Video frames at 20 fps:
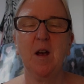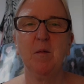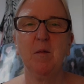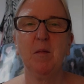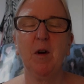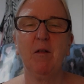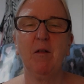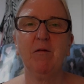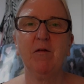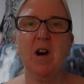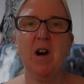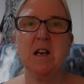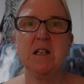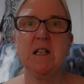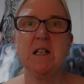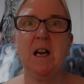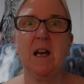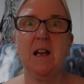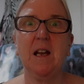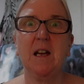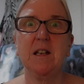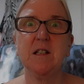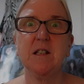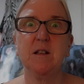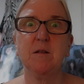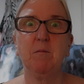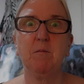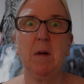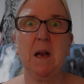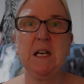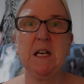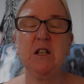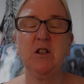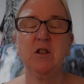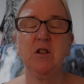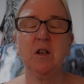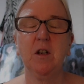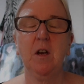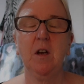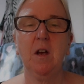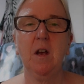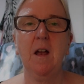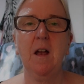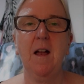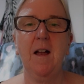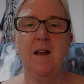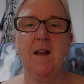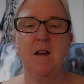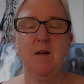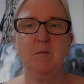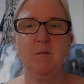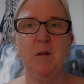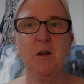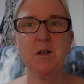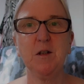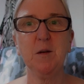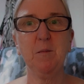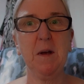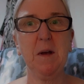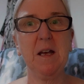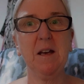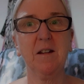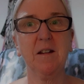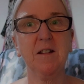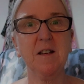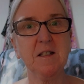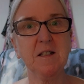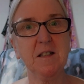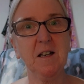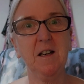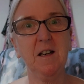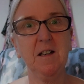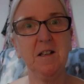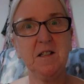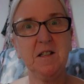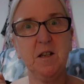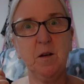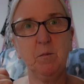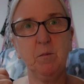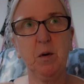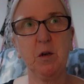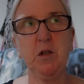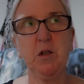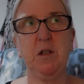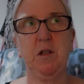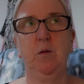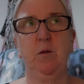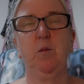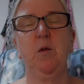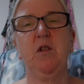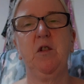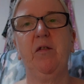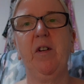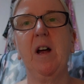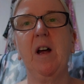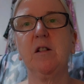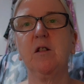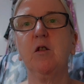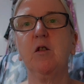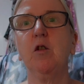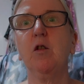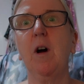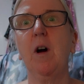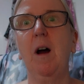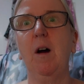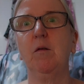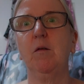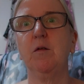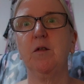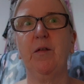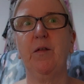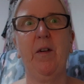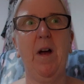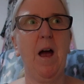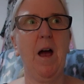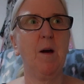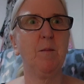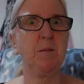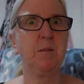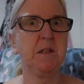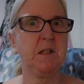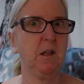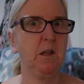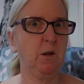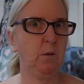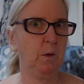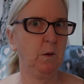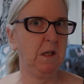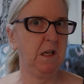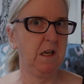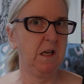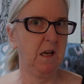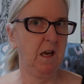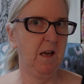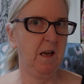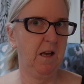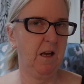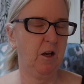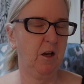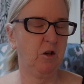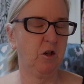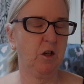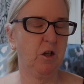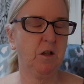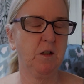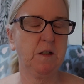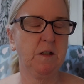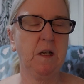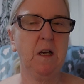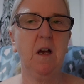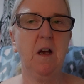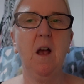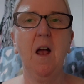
But on Friday night, I did manage um, to make this Elysian bodysuit, which I've had cut out for absolutely ages.